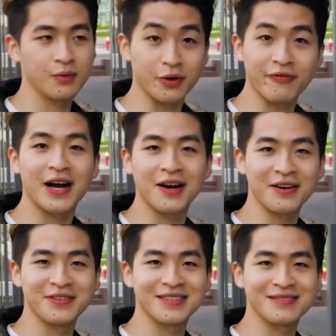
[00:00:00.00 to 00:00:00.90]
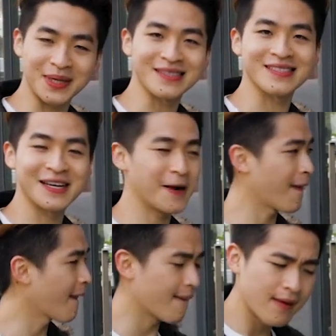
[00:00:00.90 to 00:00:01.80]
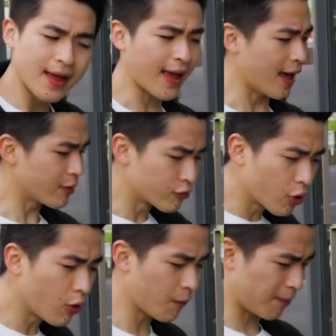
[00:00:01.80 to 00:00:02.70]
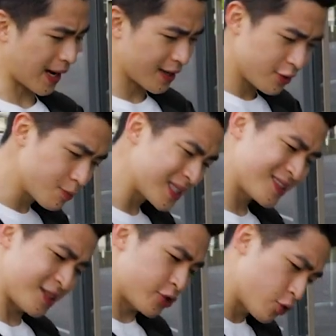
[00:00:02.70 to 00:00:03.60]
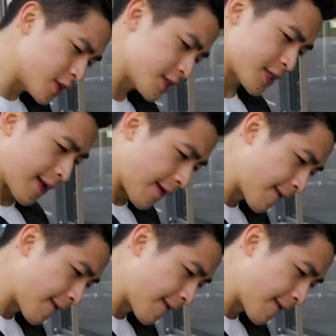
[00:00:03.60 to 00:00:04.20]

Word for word: oven pizza, hand rolled by UBC students.